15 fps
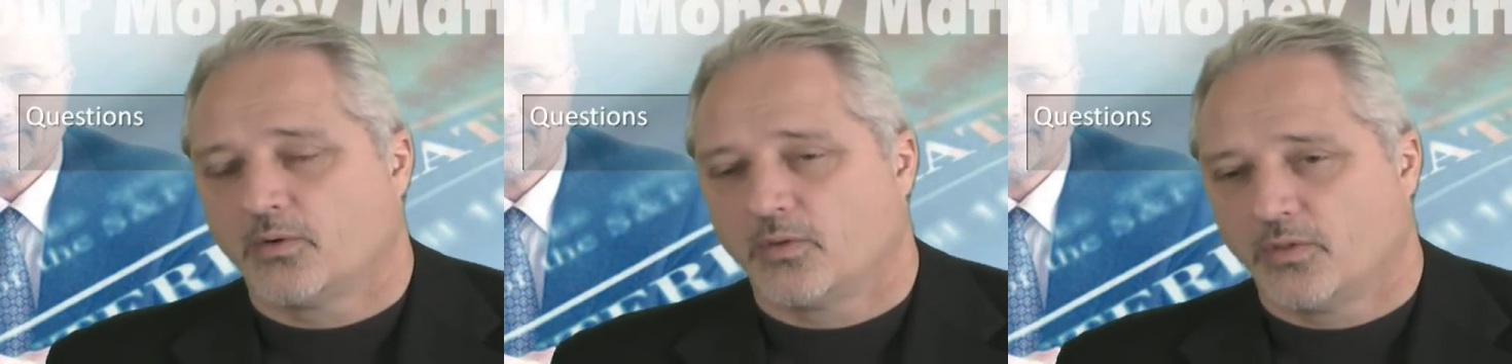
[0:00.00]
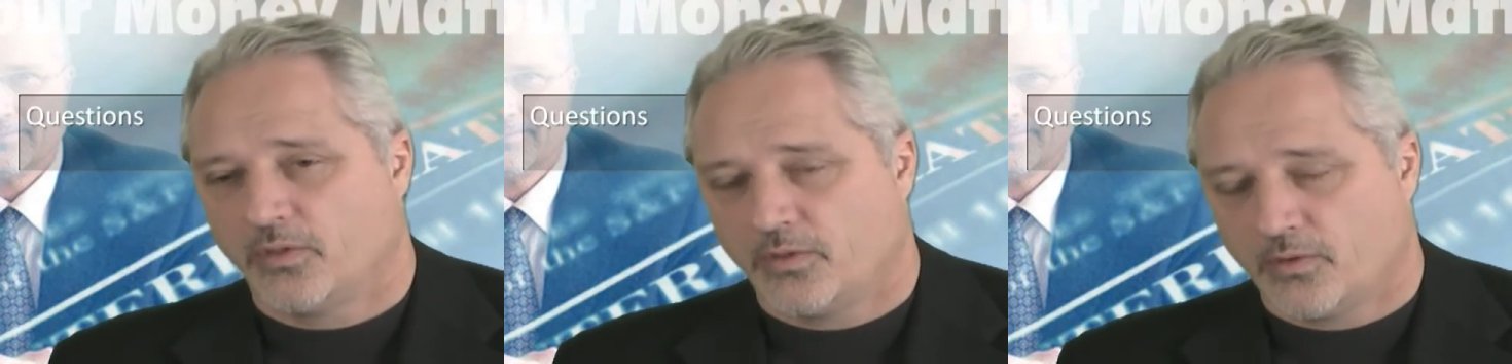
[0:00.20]

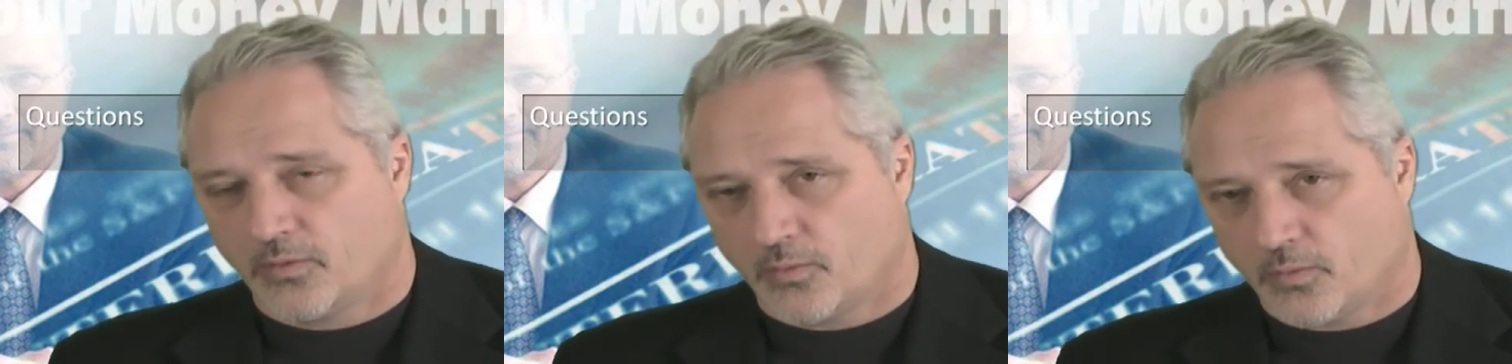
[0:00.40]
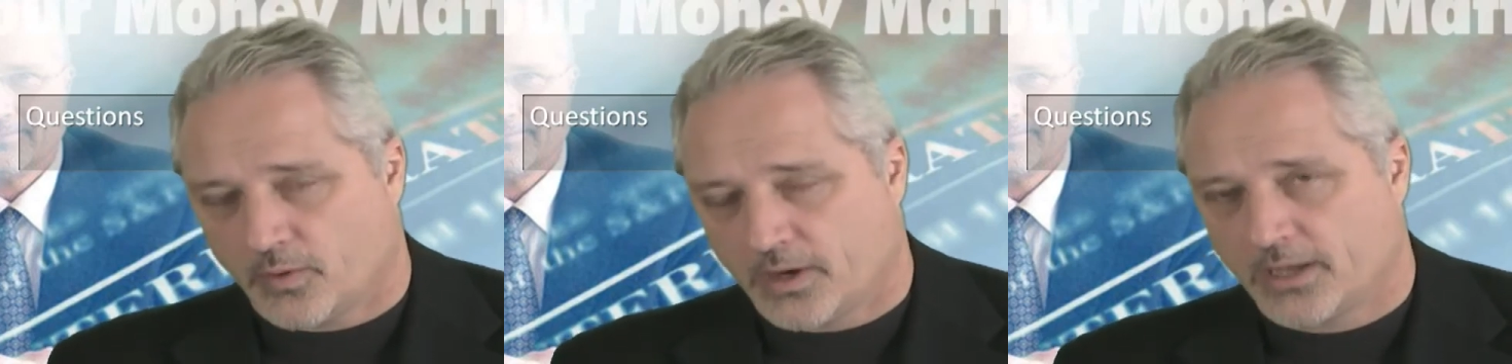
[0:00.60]
the
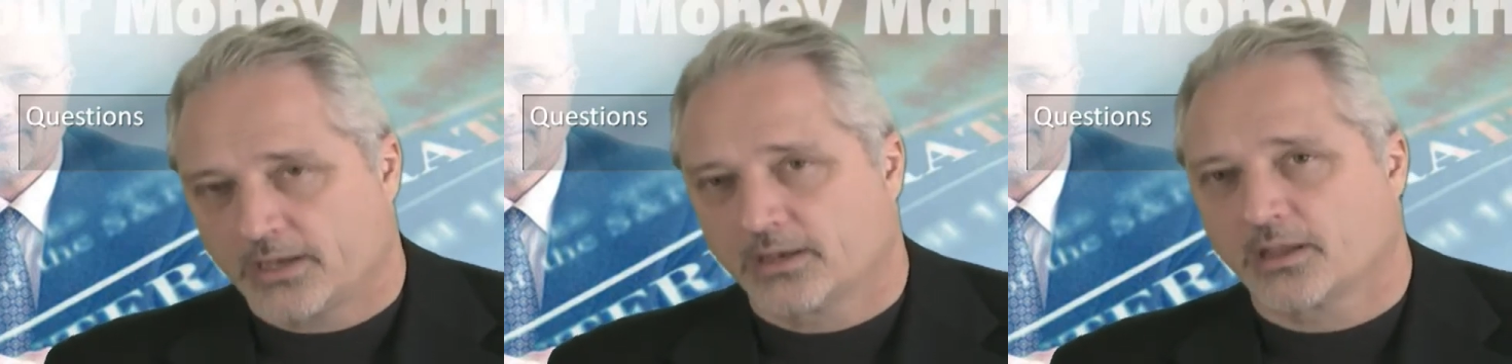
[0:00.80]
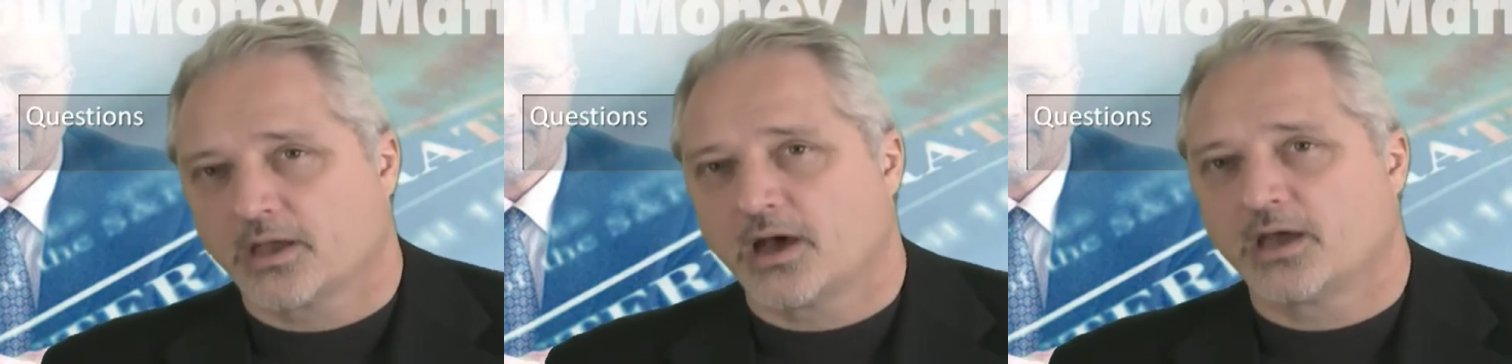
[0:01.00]

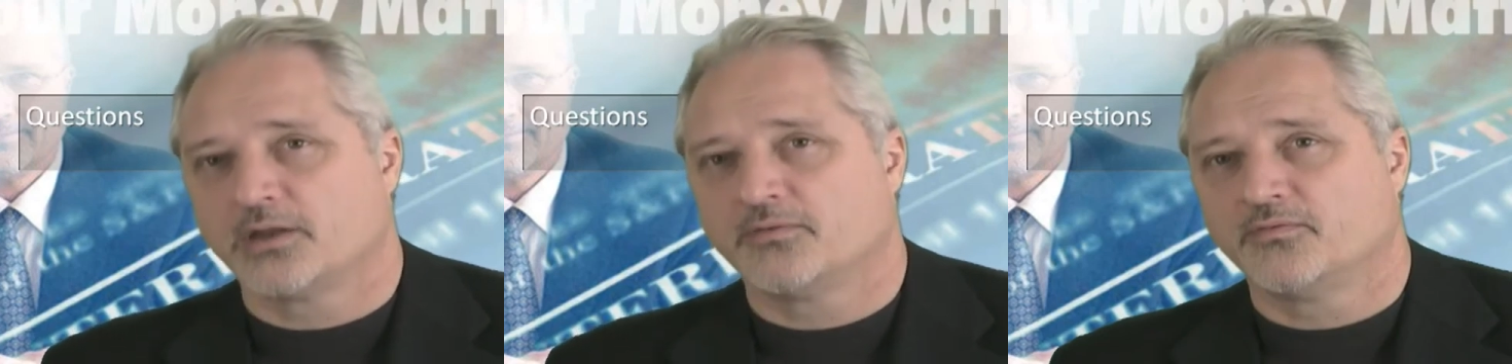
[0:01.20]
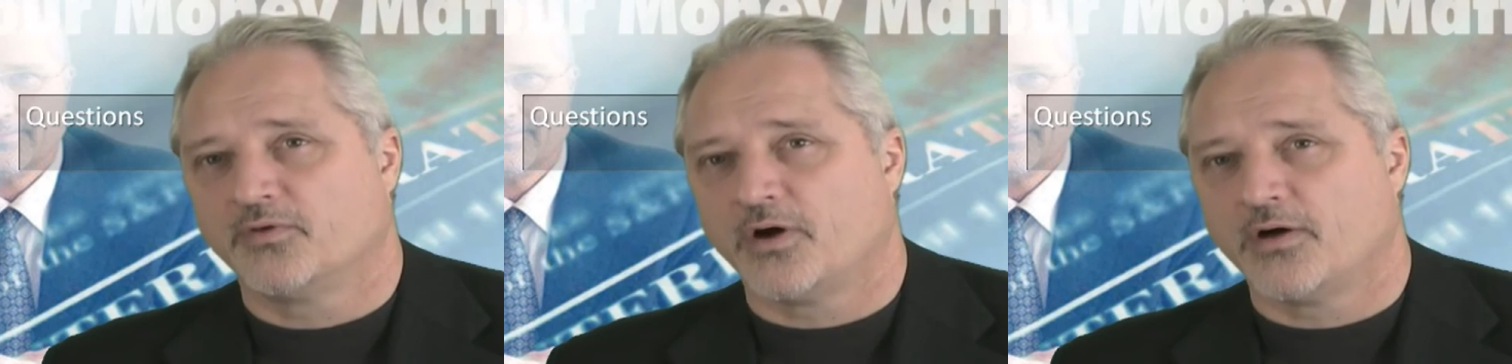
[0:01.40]
one got
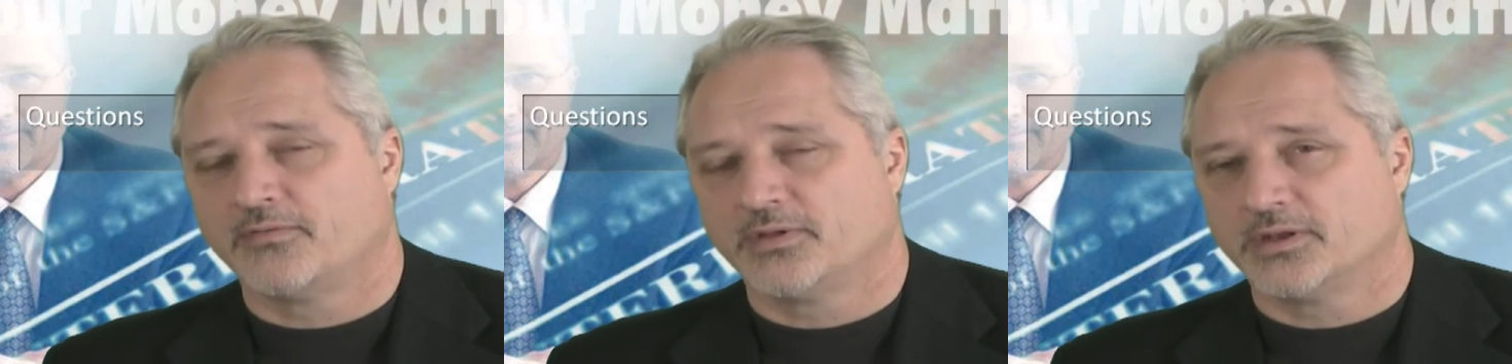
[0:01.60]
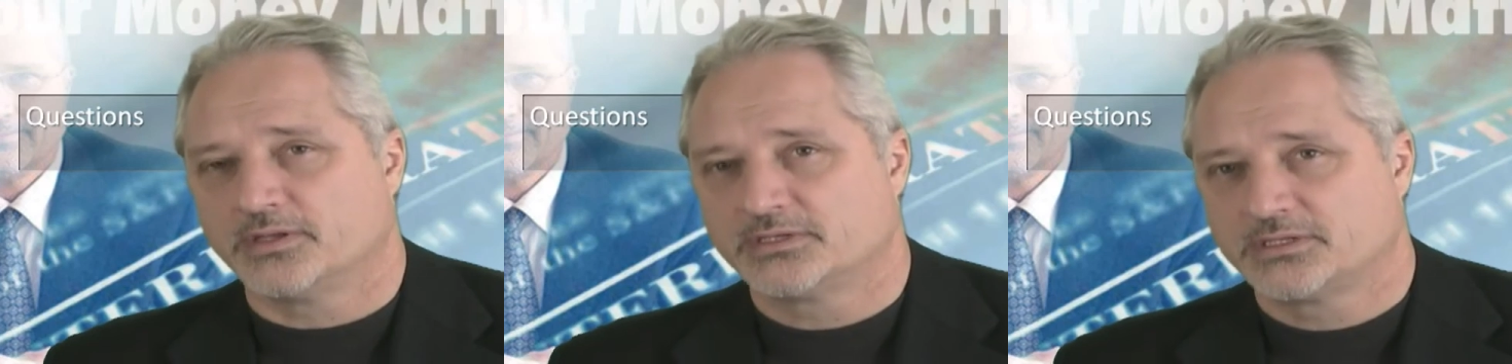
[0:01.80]

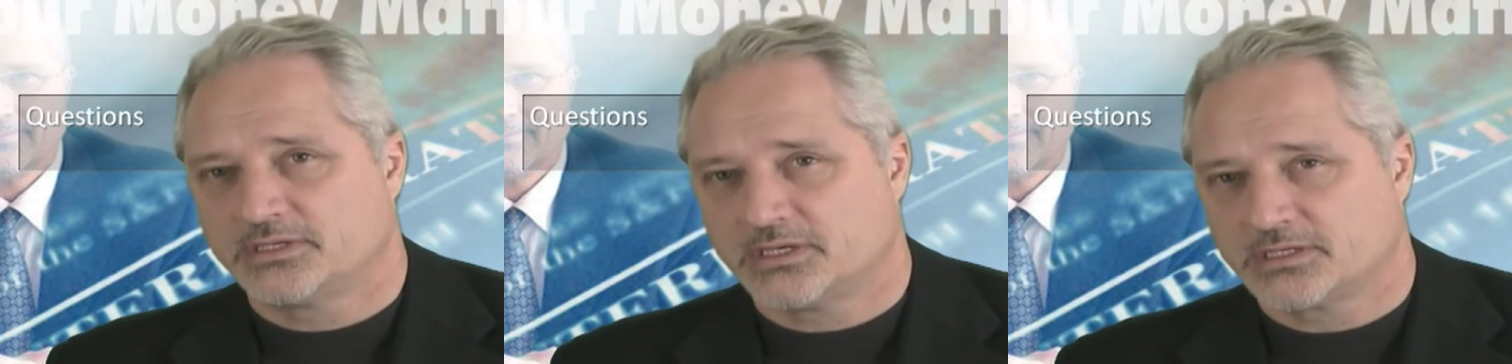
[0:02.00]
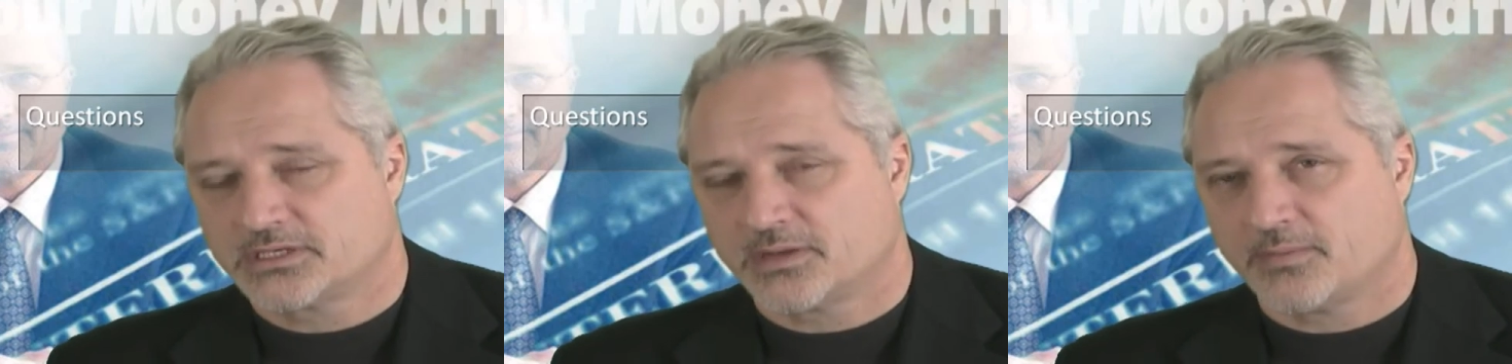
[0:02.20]
involved in a
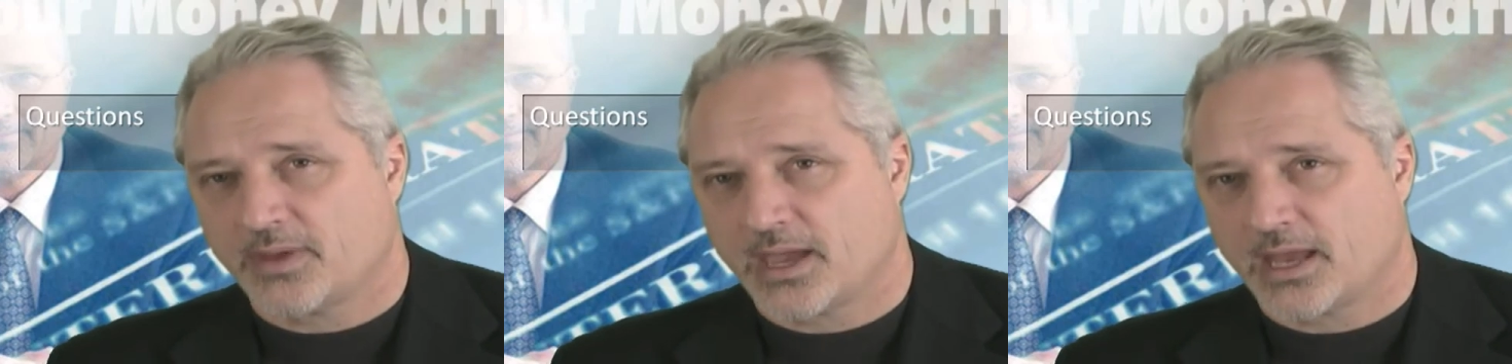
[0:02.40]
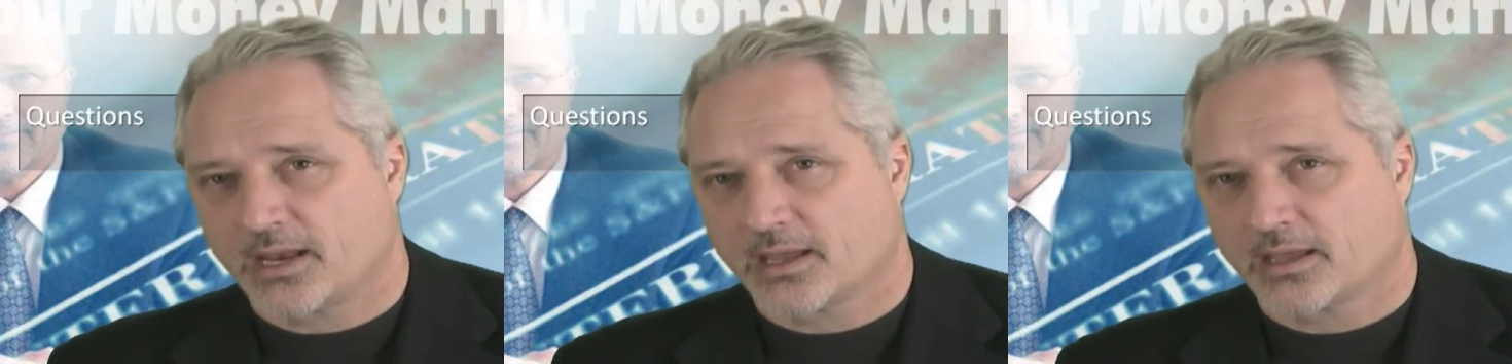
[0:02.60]

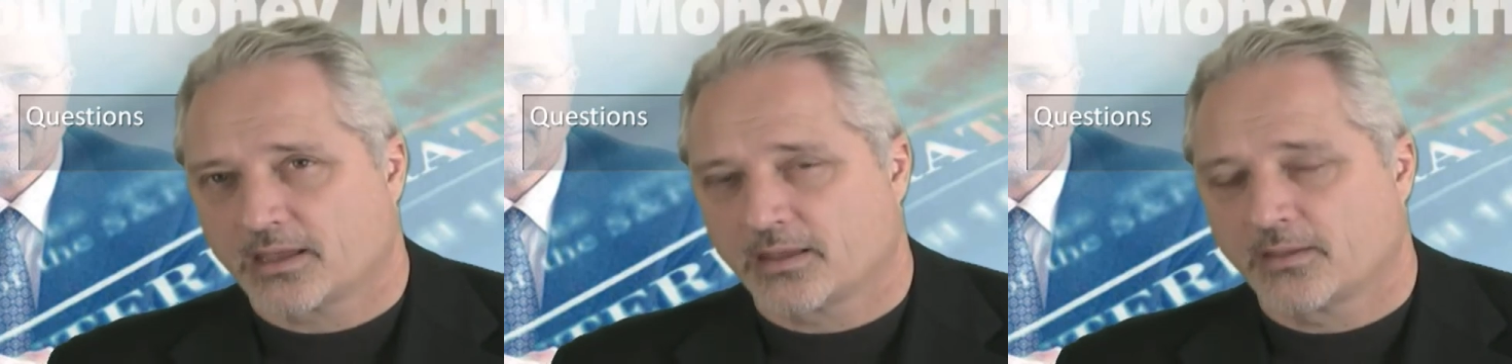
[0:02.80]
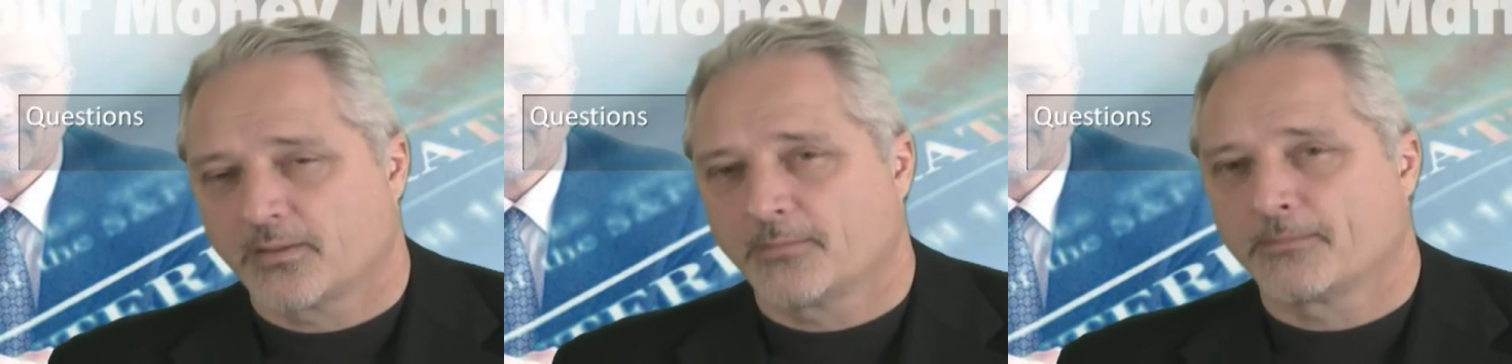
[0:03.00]
systematic